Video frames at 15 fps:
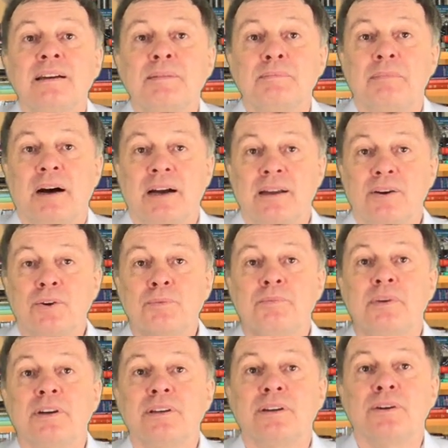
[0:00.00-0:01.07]
by zero
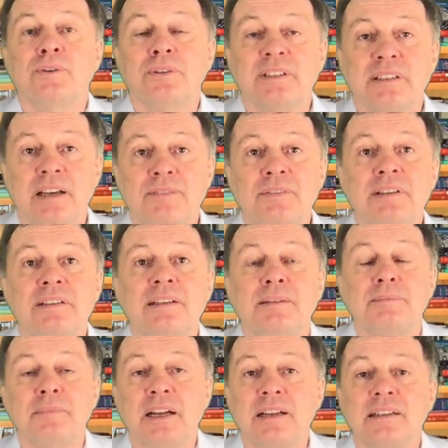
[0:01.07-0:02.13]
point zero one seven
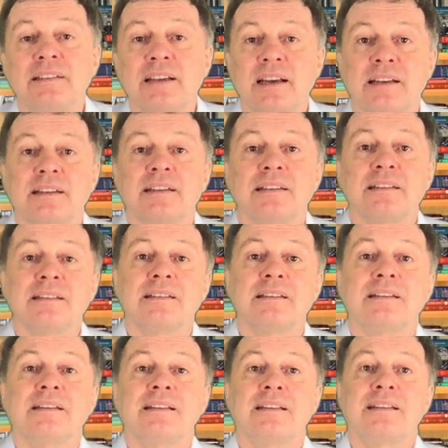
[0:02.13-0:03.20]
milliseconds,
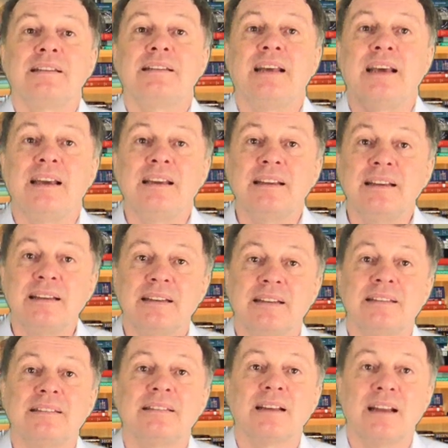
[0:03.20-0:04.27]
the day
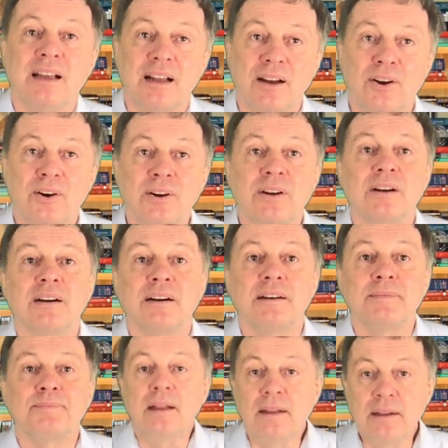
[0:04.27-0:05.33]
is longer.
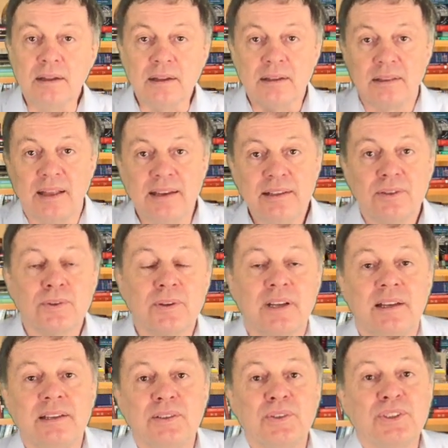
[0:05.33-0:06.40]
Then you
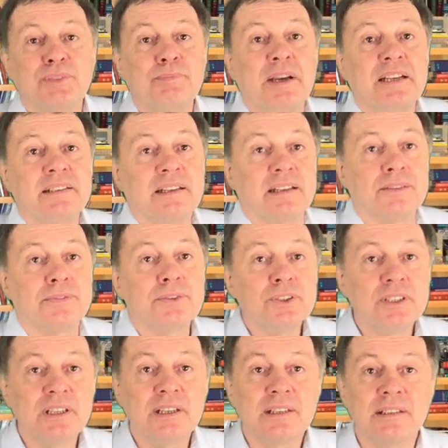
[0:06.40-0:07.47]
can use basic
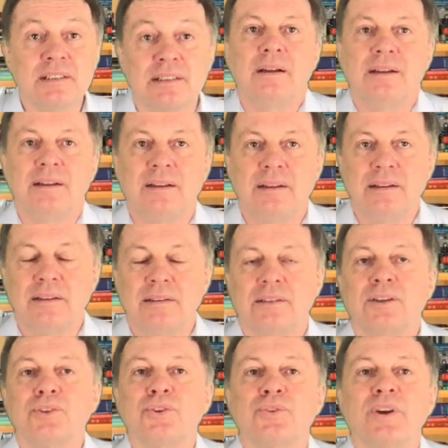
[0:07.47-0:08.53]
physics.
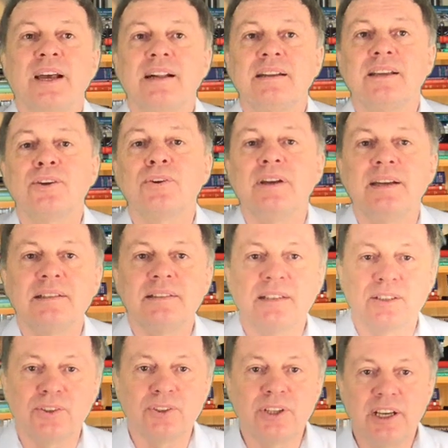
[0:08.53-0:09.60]
So to calculate the
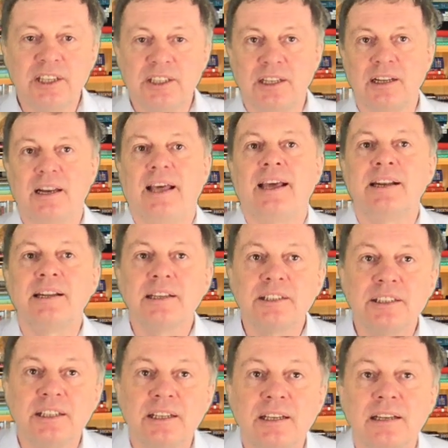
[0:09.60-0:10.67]
rotational
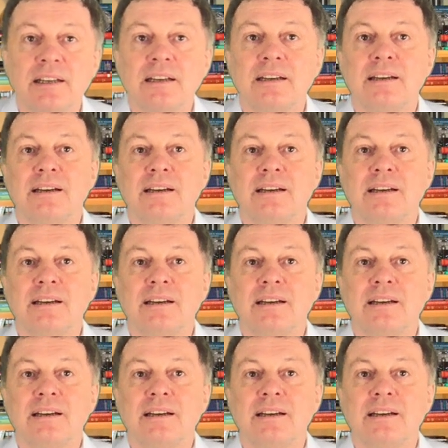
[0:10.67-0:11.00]
energy,